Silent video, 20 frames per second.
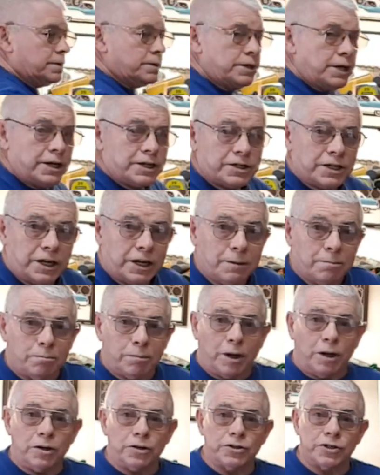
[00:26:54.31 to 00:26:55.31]
Takes any
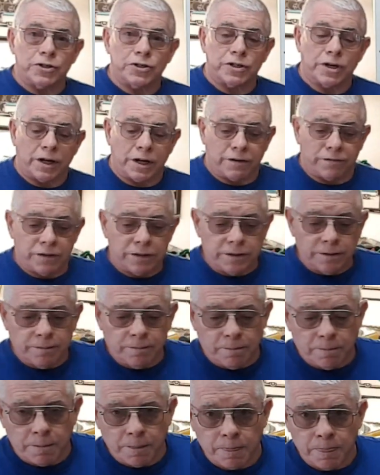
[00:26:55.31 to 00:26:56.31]
bulges out of it.
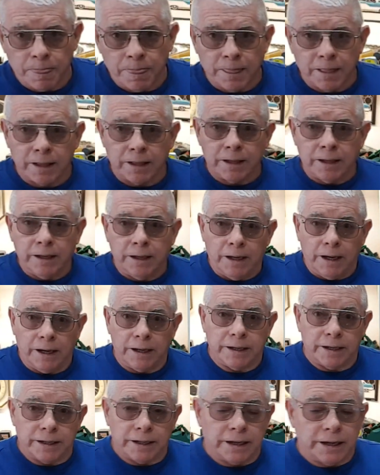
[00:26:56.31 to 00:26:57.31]

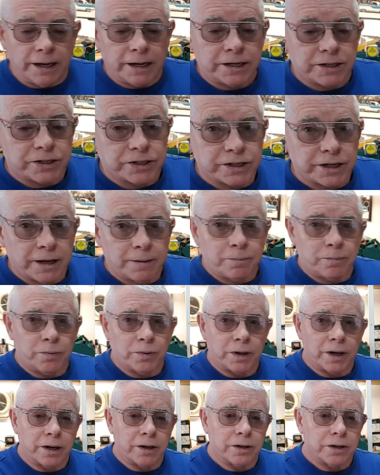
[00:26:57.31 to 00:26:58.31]
And then the next step,
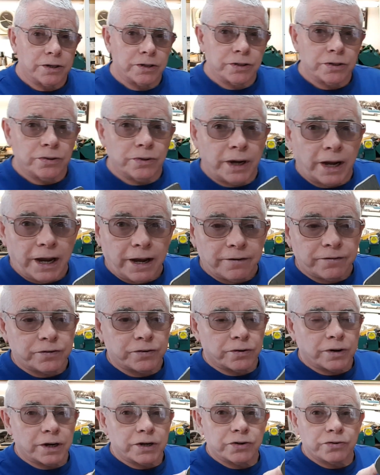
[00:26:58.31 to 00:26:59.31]
what I'm going to do
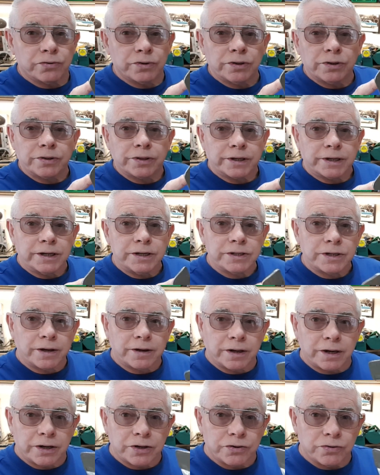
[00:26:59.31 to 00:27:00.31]
after I drill these, I
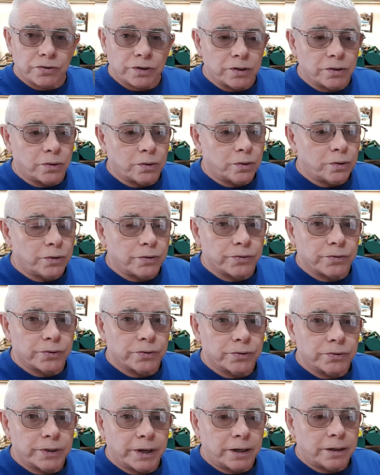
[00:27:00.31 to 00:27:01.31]
got to drill a hole
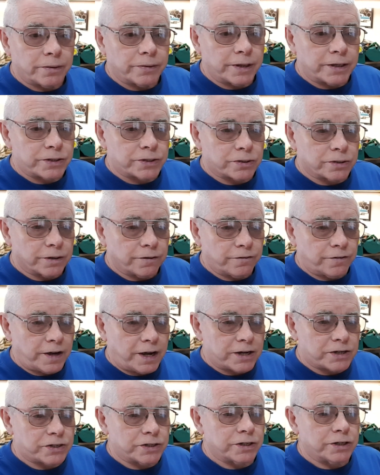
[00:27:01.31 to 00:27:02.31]
through now that's going to
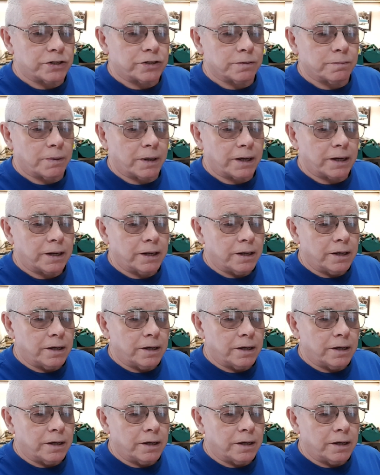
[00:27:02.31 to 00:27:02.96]
fasten into my